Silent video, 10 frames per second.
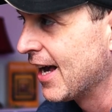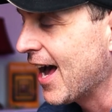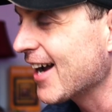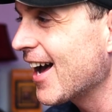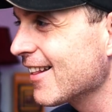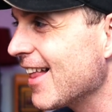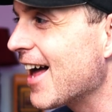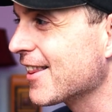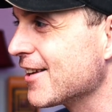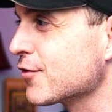I got a
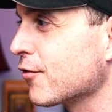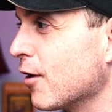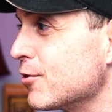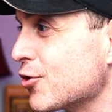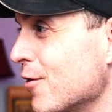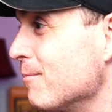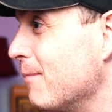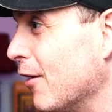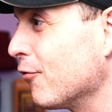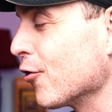lot of this from Jordan
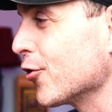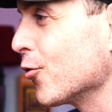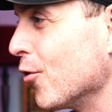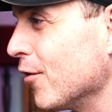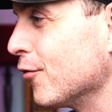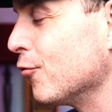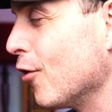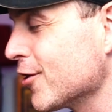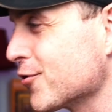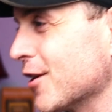Belfort, The Wolf of
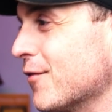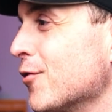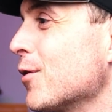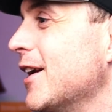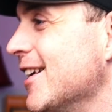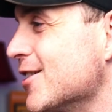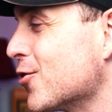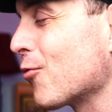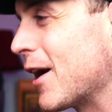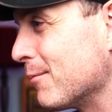Wall Street. If you read his
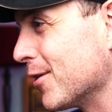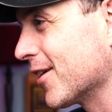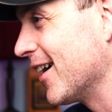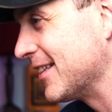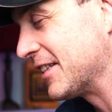great book on